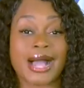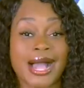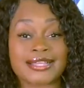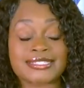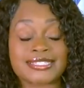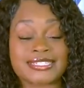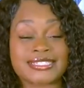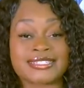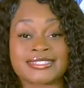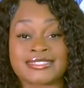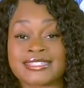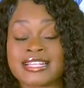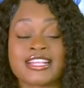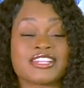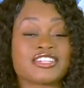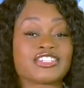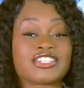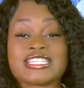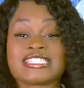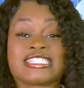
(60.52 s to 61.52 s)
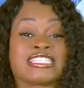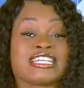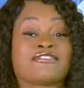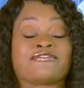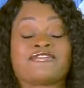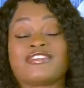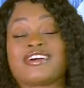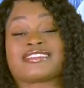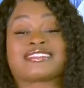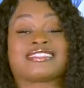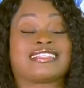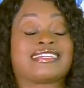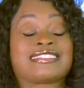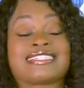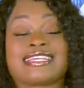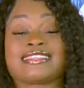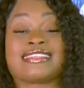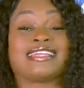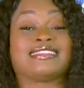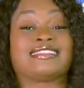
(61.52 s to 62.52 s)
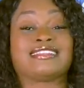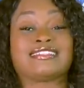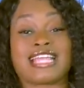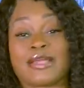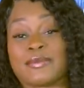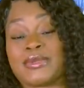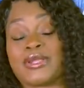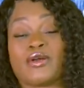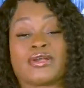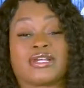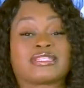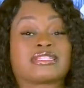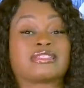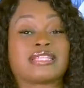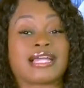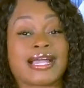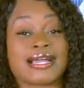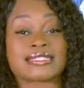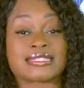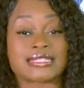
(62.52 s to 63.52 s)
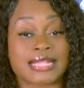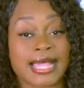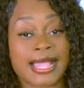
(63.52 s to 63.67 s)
bosses. She said, fuck this. At the end of the day, we're going to get the last